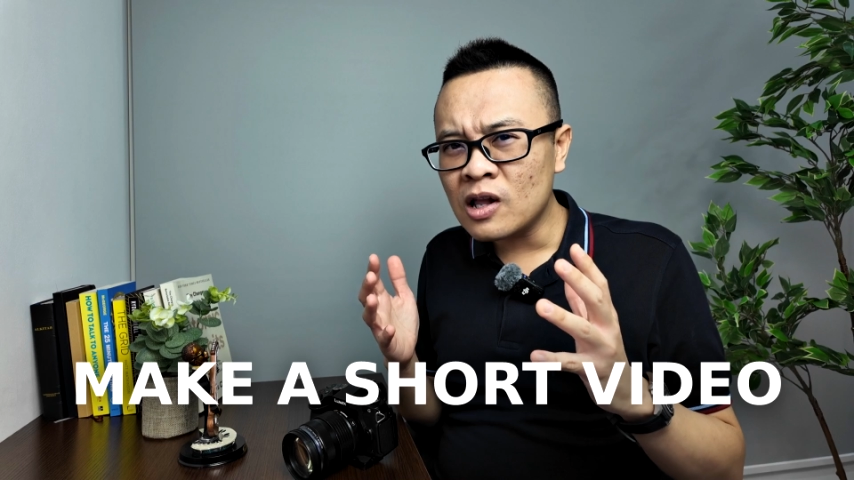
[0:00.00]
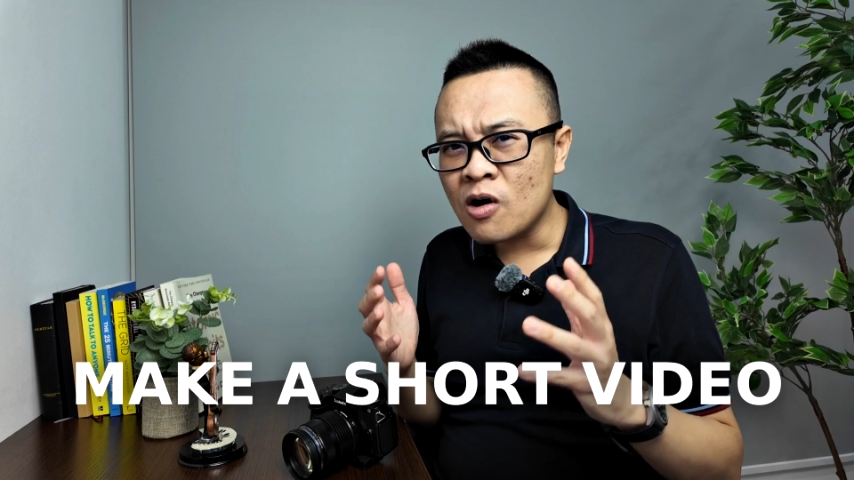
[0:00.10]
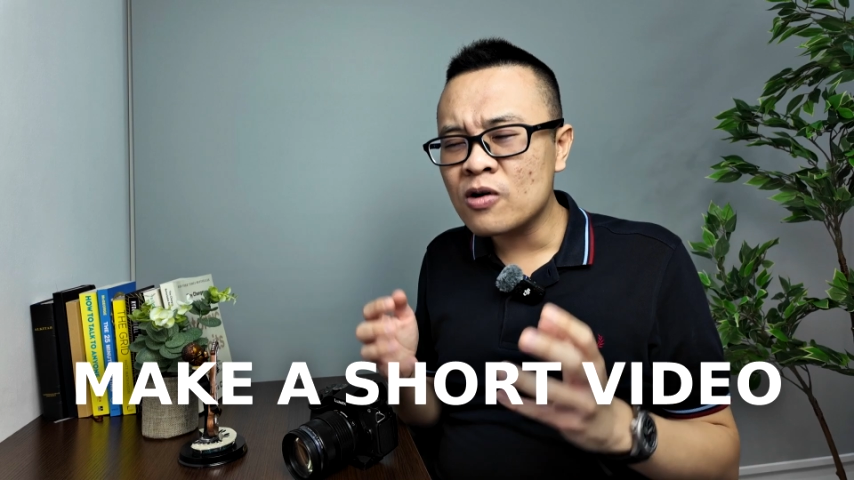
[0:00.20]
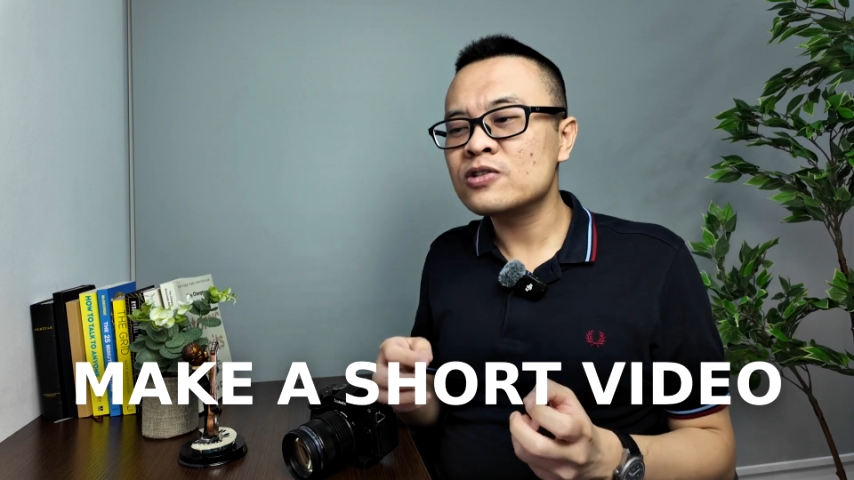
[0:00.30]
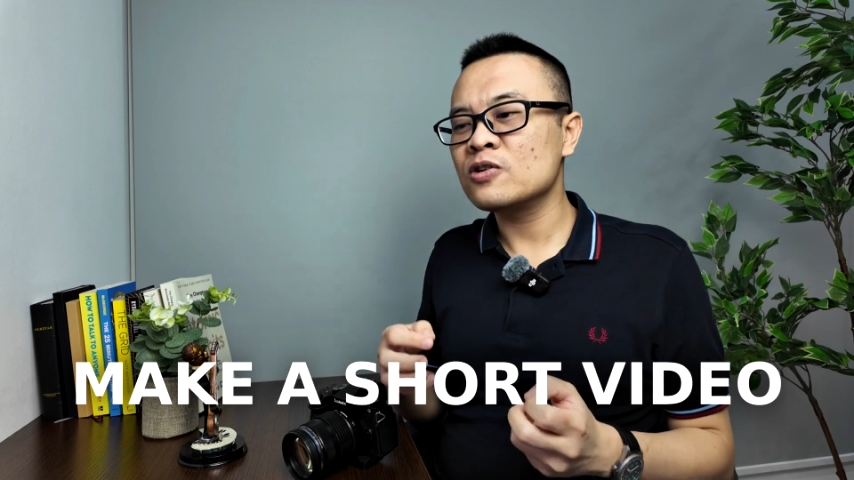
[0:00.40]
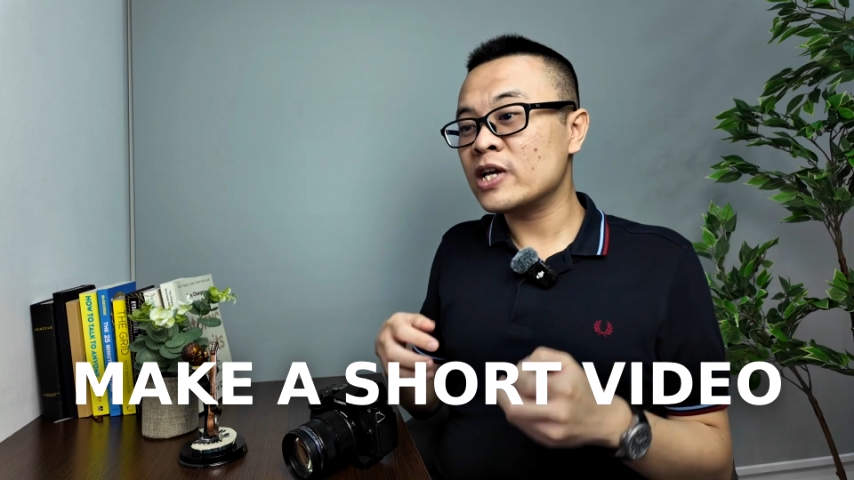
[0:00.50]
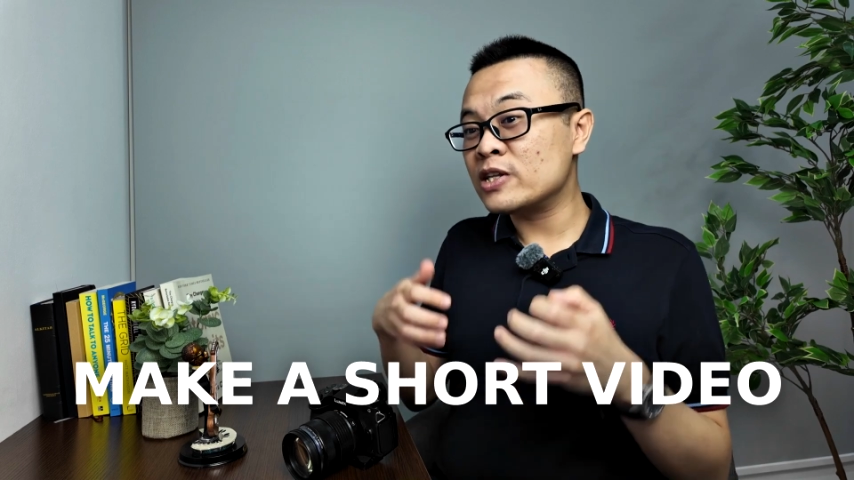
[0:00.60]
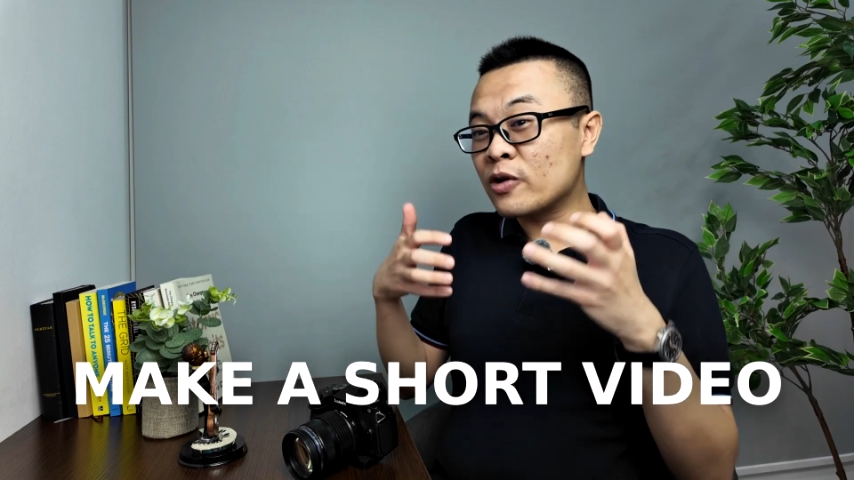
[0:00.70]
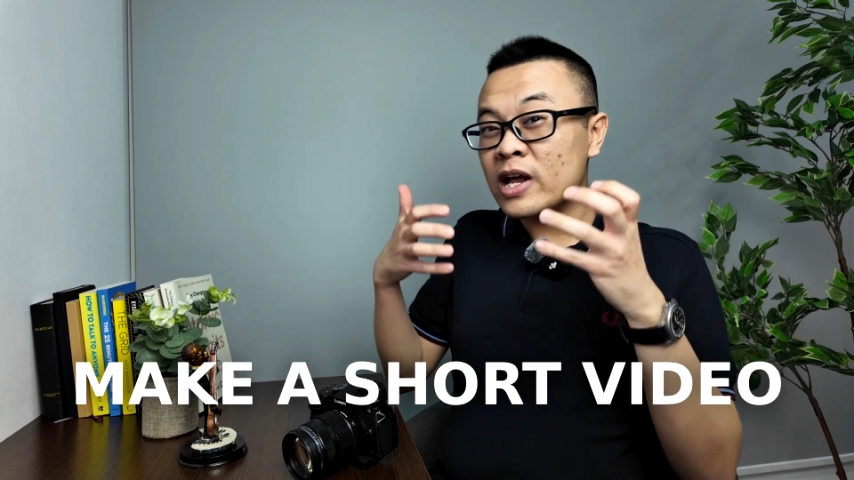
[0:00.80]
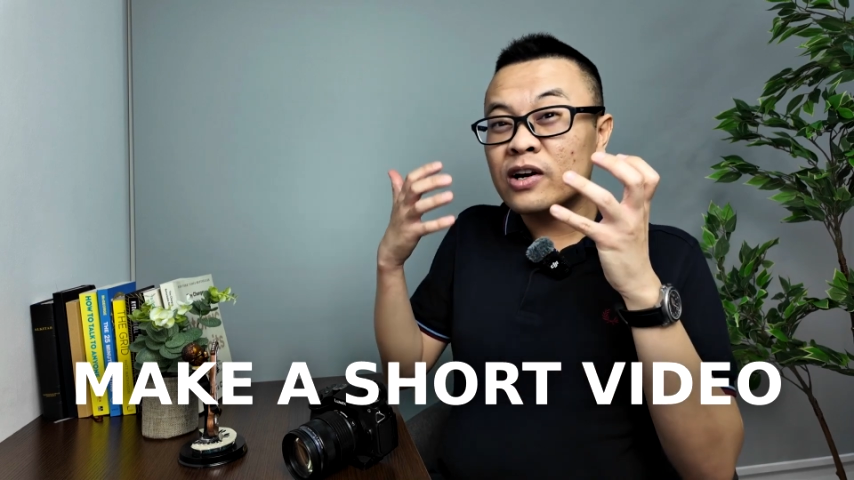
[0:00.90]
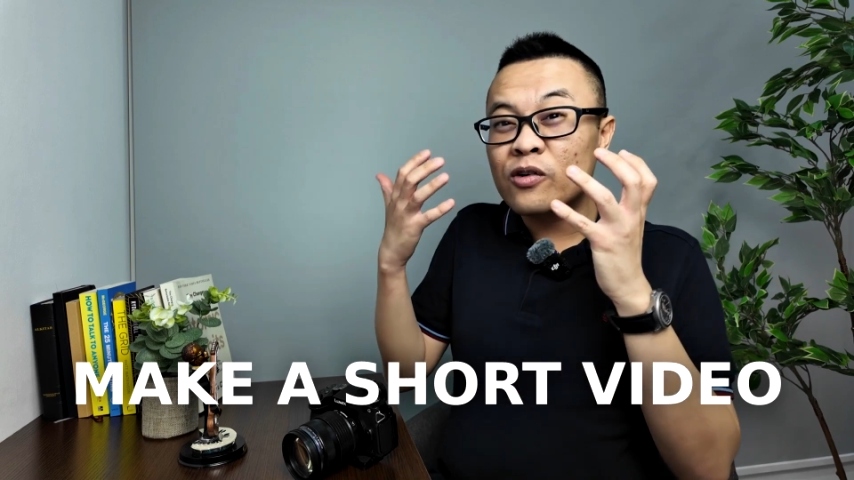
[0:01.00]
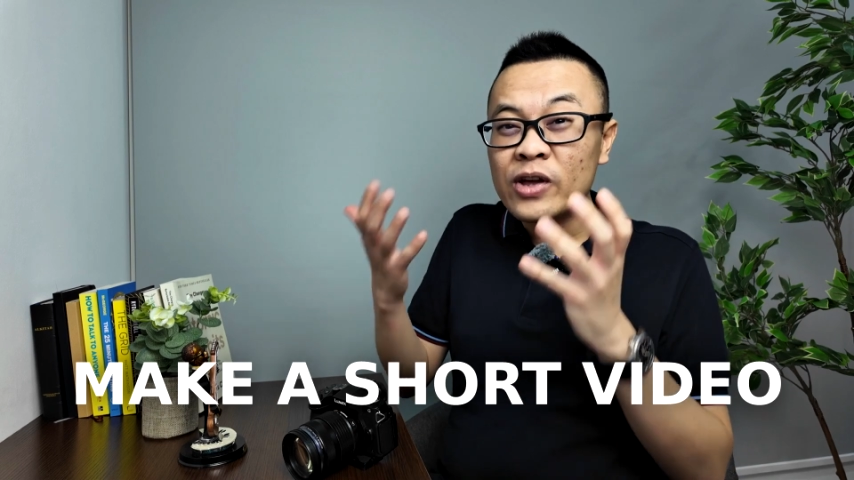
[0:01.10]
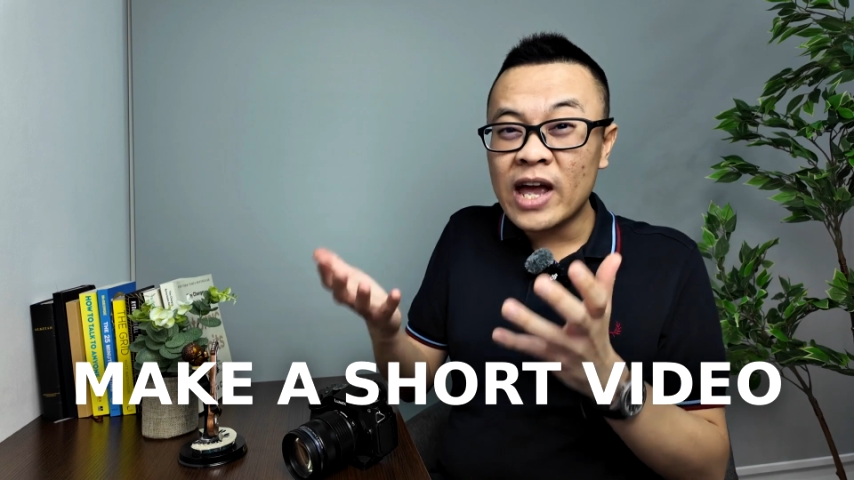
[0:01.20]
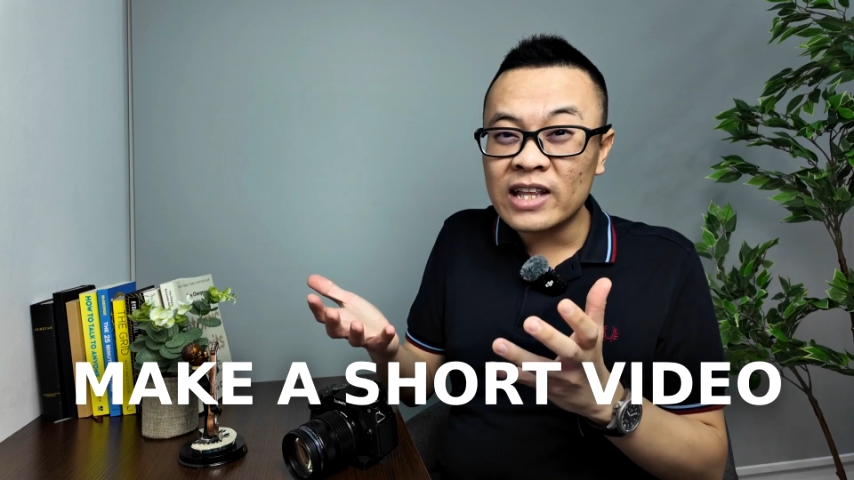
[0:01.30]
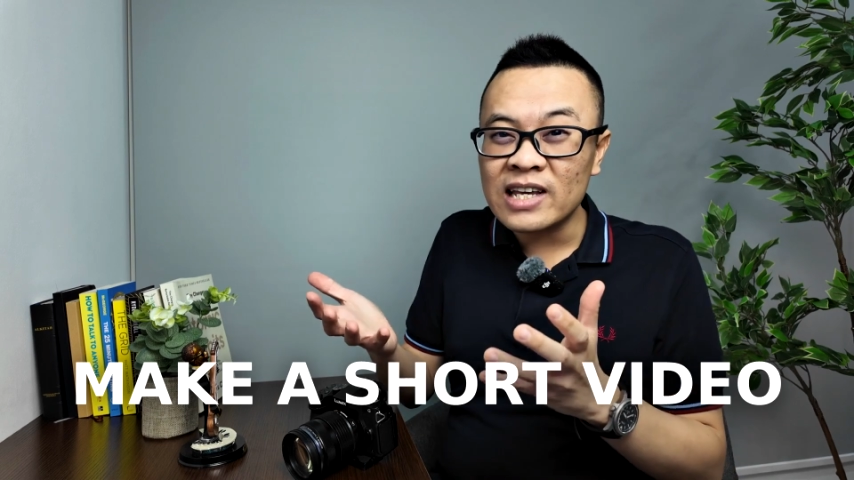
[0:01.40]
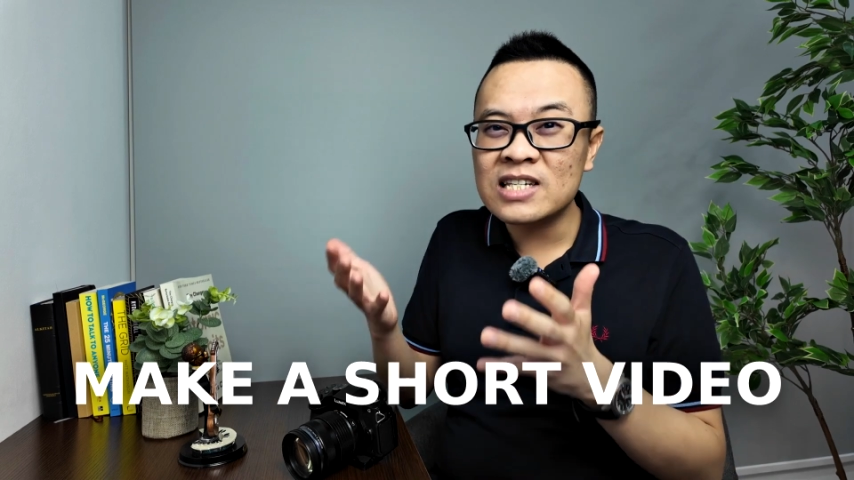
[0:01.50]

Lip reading: along so that you can create